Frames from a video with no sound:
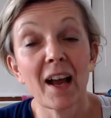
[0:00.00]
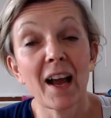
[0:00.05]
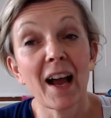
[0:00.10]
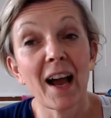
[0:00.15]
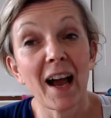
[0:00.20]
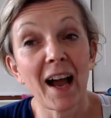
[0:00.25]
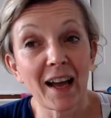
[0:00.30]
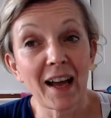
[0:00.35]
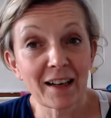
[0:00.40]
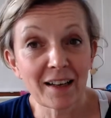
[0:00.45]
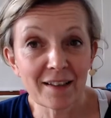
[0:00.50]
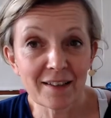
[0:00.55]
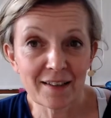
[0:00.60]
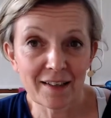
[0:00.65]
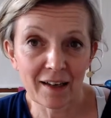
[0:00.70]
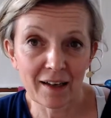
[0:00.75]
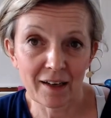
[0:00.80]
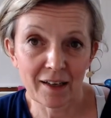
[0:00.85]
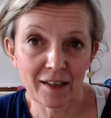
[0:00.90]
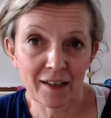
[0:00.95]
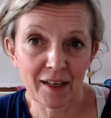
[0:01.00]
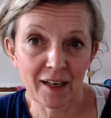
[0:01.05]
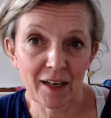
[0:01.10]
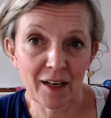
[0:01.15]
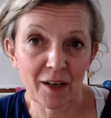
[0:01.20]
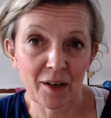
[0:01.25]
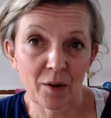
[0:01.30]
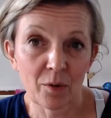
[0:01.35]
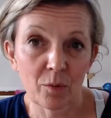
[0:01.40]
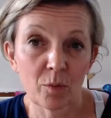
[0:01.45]
and it's
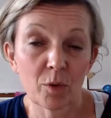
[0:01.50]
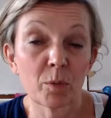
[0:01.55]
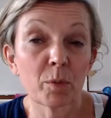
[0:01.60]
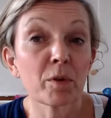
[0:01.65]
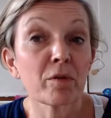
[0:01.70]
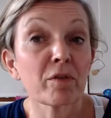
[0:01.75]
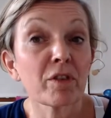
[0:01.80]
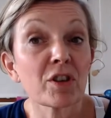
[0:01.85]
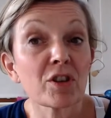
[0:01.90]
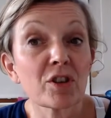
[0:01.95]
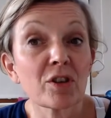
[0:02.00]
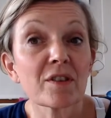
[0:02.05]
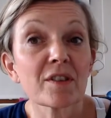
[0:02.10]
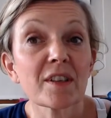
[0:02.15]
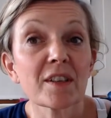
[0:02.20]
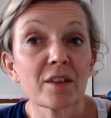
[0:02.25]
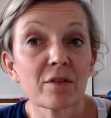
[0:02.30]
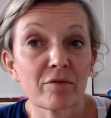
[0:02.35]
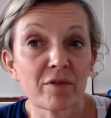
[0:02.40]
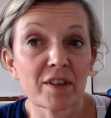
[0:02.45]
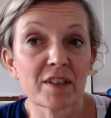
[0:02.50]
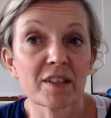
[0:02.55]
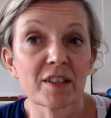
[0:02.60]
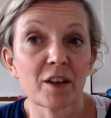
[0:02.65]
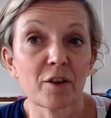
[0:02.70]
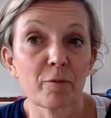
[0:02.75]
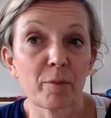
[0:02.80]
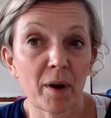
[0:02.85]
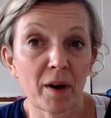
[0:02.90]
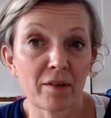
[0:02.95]
likely we'll be reducing the risk
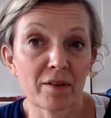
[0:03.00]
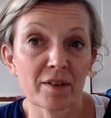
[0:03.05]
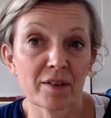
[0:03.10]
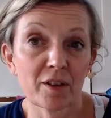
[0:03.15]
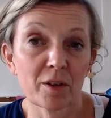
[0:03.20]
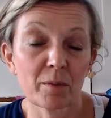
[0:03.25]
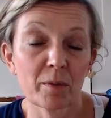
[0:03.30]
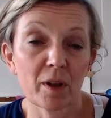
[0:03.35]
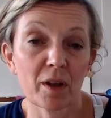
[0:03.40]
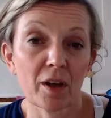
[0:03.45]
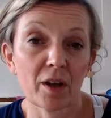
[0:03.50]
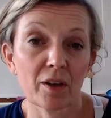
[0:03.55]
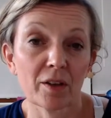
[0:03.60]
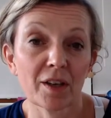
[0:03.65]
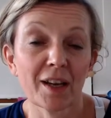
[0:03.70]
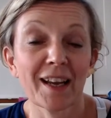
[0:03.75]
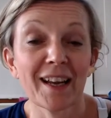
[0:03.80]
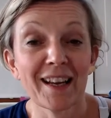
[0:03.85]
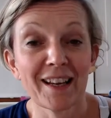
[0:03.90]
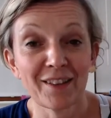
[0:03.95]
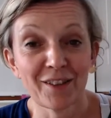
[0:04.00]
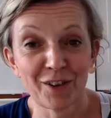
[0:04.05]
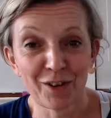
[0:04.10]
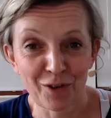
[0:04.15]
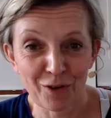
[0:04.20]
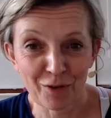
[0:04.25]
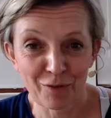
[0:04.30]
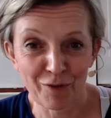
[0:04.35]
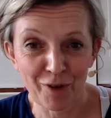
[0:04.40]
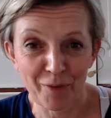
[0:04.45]
of parastomal hernia in the
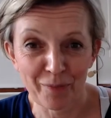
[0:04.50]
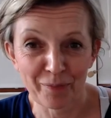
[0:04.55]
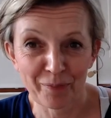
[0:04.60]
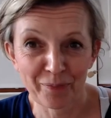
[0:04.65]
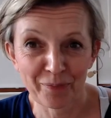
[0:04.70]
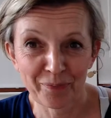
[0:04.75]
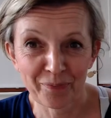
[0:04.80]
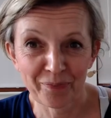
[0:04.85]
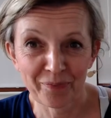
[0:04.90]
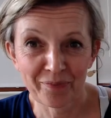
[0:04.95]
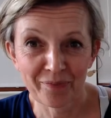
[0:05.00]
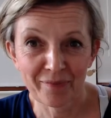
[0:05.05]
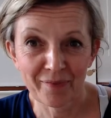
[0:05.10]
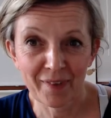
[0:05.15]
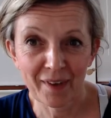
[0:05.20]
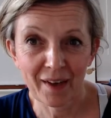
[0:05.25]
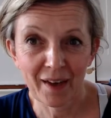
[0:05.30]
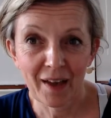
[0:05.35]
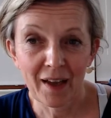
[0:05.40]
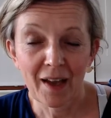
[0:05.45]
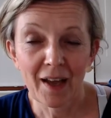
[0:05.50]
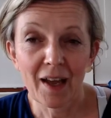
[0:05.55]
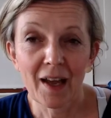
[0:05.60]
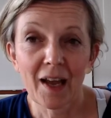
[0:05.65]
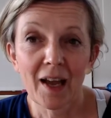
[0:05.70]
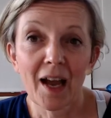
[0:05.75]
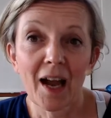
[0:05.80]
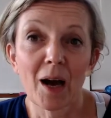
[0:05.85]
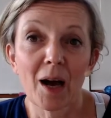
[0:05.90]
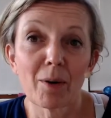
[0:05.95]
long run.
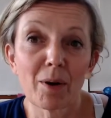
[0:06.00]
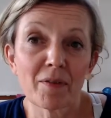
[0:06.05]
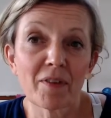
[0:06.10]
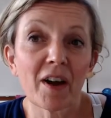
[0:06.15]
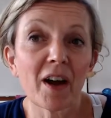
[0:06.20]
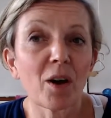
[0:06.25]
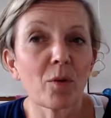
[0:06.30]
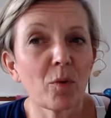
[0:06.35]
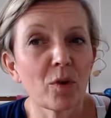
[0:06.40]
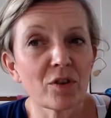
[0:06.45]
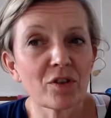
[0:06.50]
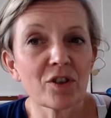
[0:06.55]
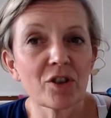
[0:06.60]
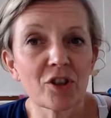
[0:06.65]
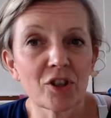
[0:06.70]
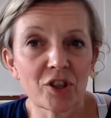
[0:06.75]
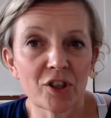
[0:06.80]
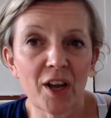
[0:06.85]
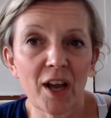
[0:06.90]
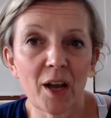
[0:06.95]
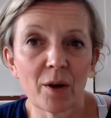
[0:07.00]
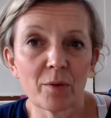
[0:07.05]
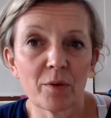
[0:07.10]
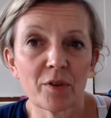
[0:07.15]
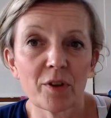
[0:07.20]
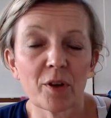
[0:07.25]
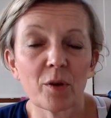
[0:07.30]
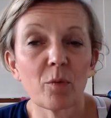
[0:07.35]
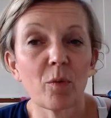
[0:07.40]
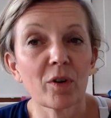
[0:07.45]
However, I want to share with
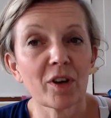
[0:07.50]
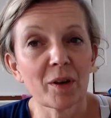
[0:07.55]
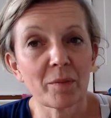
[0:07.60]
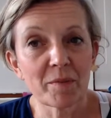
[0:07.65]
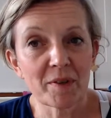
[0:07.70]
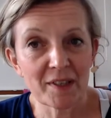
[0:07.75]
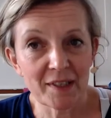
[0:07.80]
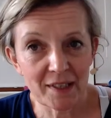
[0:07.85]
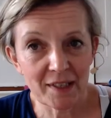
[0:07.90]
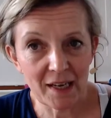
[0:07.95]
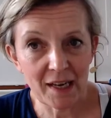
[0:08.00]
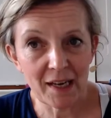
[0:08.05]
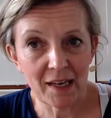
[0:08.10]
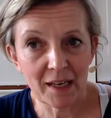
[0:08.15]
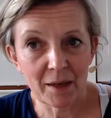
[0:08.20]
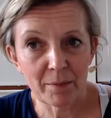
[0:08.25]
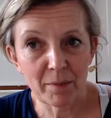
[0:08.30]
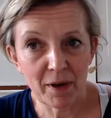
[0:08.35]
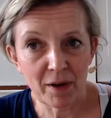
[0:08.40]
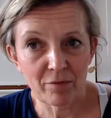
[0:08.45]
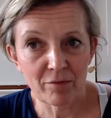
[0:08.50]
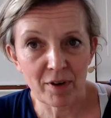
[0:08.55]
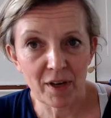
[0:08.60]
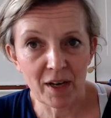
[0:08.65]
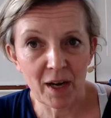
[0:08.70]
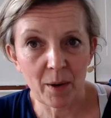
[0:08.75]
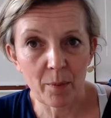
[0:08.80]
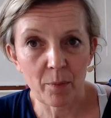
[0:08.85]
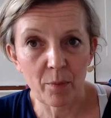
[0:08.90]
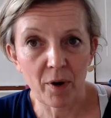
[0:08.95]
you what I'm seeing in my
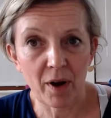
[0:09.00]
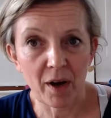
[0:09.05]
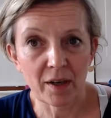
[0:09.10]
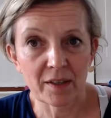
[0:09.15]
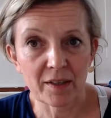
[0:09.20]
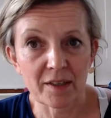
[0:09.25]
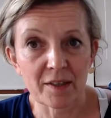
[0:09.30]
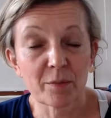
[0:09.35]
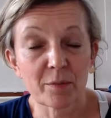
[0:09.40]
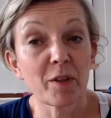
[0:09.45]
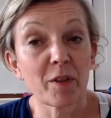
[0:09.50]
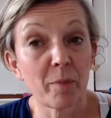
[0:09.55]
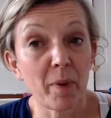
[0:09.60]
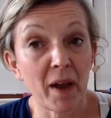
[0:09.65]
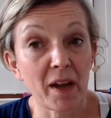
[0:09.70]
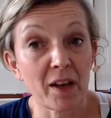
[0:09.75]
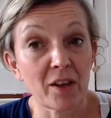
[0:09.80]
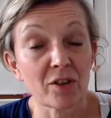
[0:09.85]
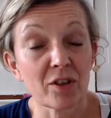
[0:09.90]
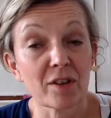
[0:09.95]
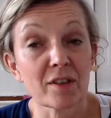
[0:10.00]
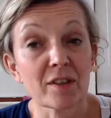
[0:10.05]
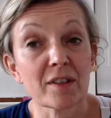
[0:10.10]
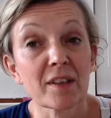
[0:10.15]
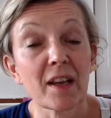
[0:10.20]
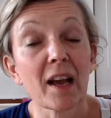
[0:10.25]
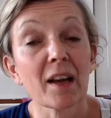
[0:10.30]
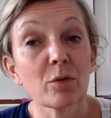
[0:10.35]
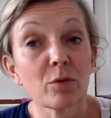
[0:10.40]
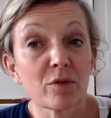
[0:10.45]
rehab practice with patients
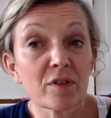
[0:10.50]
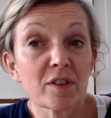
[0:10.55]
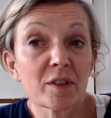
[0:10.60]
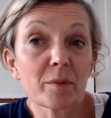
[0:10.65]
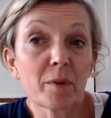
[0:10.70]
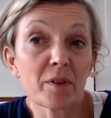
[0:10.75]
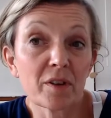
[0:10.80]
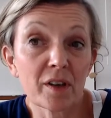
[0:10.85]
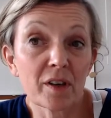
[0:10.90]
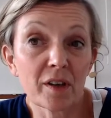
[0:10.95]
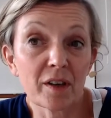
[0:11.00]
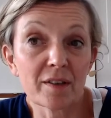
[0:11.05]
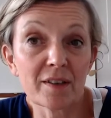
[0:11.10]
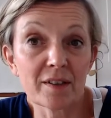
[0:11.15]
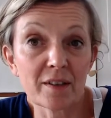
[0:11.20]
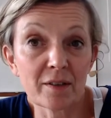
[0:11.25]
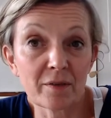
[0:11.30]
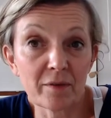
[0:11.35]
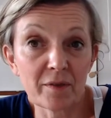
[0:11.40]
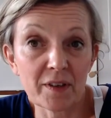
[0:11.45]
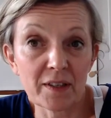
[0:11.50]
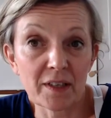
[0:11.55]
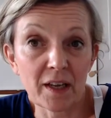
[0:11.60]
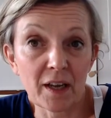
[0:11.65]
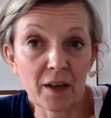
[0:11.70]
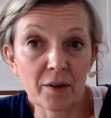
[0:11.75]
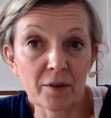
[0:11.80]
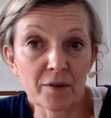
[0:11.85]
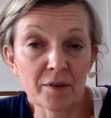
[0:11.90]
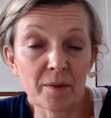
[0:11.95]
and also with nurses and
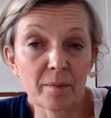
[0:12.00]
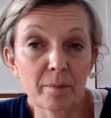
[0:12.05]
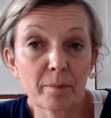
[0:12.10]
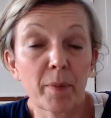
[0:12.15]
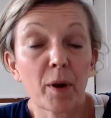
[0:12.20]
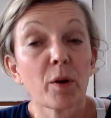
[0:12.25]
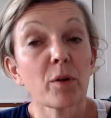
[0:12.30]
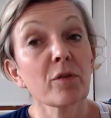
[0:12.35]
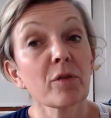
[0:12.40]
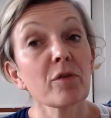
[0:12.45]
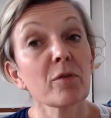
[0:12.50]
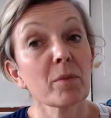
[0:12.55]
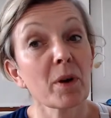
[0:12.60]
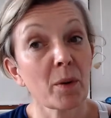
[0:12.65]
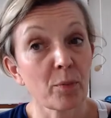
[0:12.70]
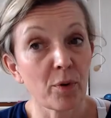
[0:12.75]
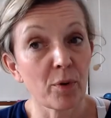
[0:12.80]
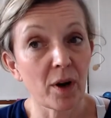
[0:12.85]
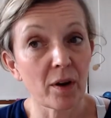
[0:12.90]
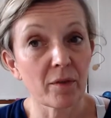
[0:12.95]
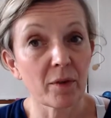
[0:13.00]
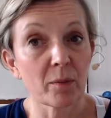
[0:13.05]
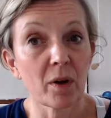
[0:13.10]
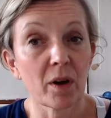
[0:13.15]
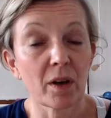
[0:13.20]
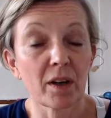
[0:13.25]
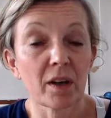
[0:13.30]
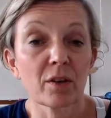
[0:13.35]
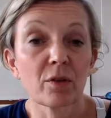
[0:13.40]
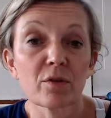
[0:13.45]
physios, both through my private
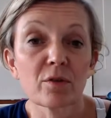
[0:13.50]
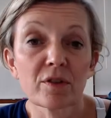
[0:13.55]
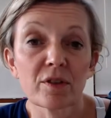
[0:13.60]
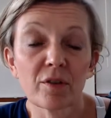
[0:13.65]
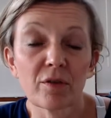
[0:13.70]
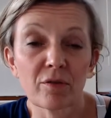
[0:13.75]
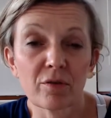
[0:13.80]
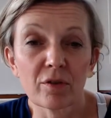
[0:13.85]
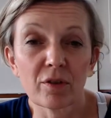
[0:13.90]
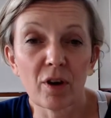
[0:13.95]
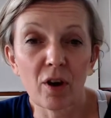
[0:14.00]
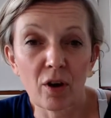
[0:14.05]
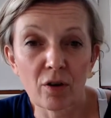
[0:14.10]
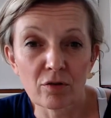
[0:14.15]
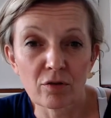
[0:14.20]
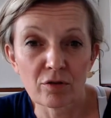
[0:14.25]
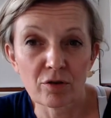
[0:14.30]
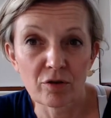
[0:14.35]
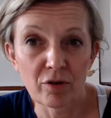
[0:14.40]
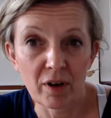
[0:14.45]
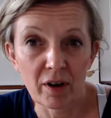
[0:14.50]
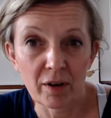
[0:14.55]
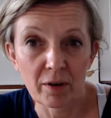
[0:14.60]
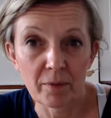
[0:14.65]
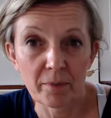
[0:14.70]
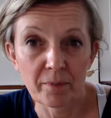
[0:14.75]
work and also through the HALT trial.